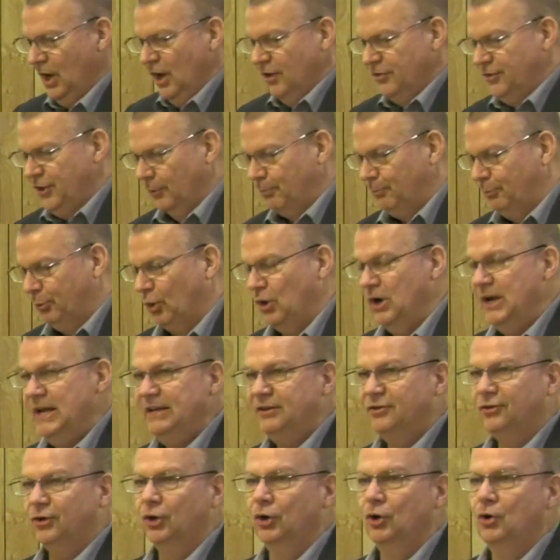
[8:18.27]
The
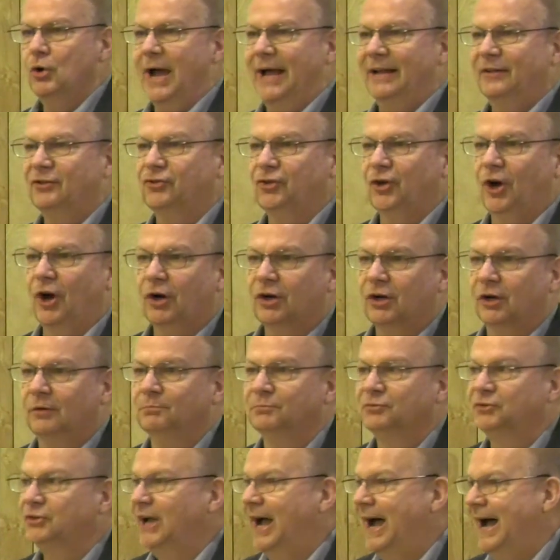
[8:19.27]
priest who had
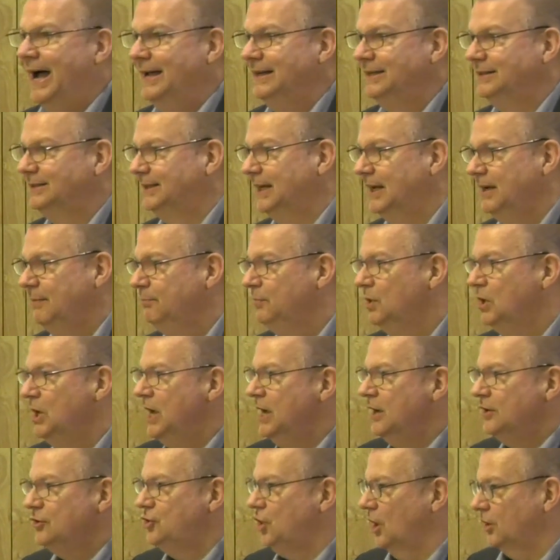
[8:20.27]
circumcised him
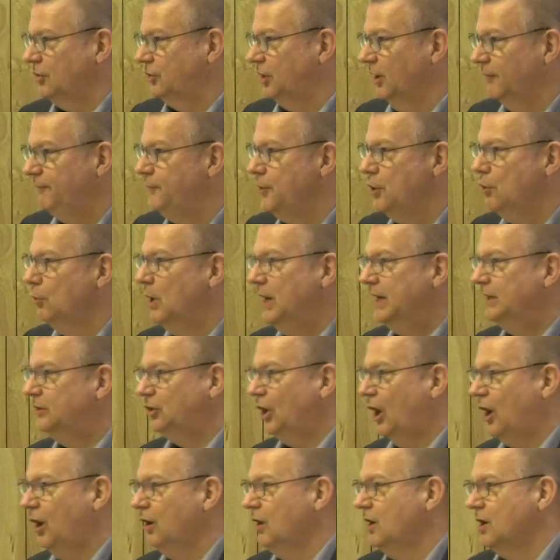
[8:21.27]
just a few weeks
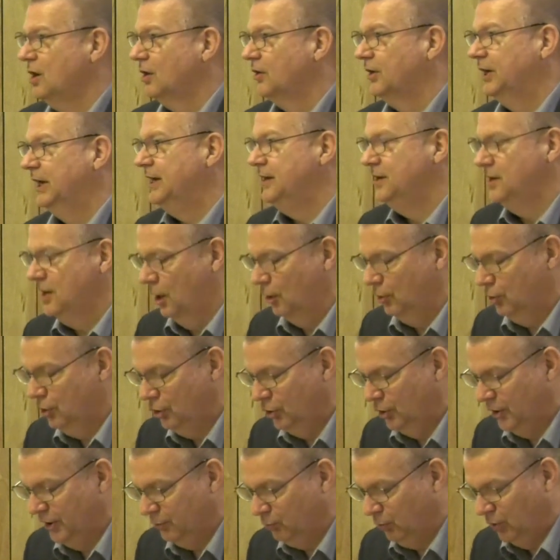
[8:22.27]
earlier didn't know
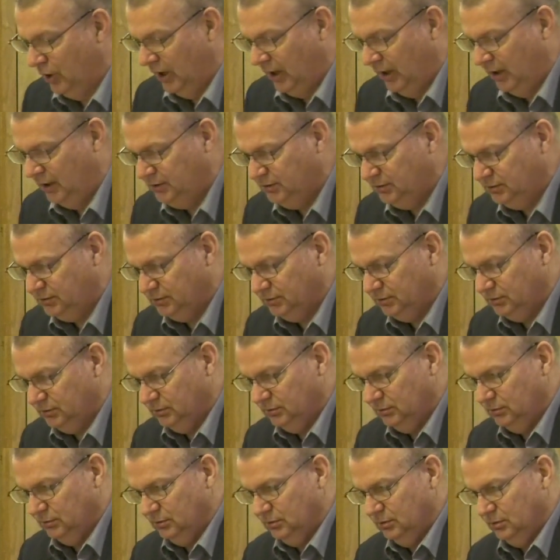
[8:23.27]
who he was.
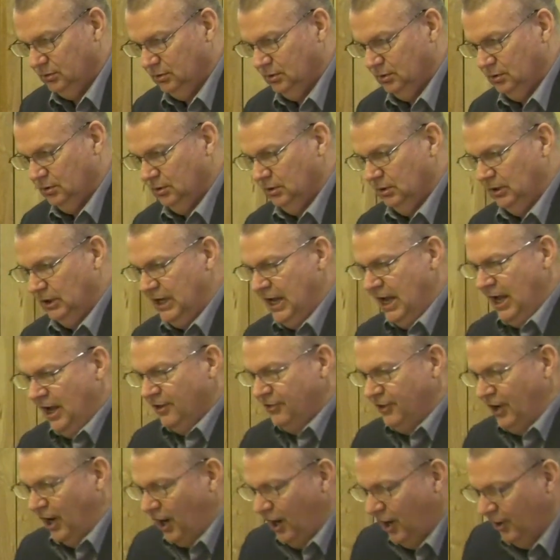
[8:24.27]

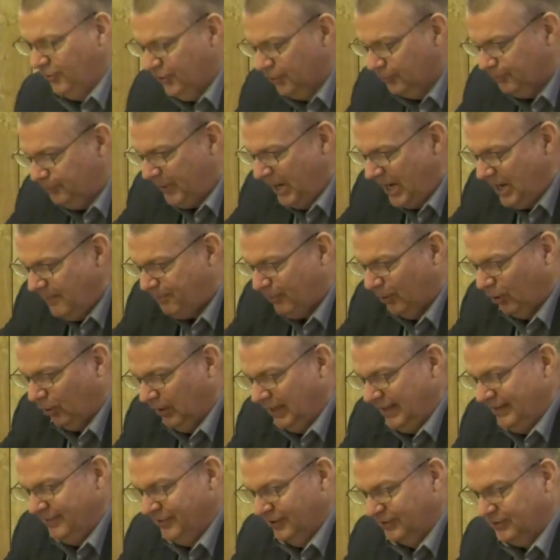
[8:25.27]
The other people
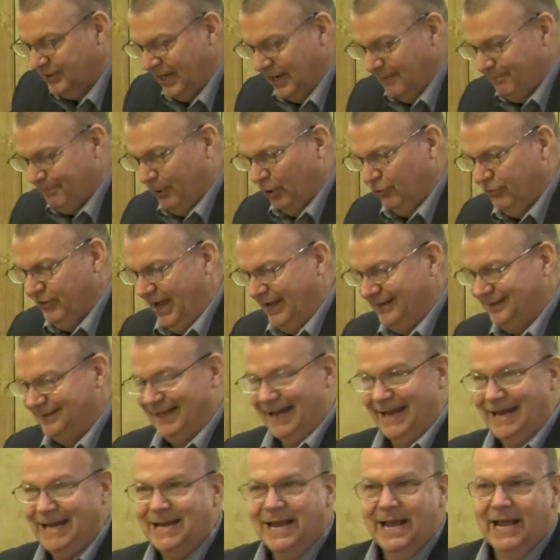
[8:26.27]
in the temple that
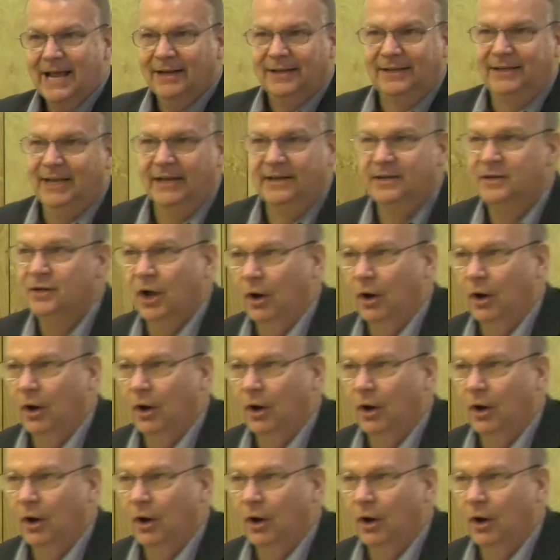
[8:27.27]
they didn't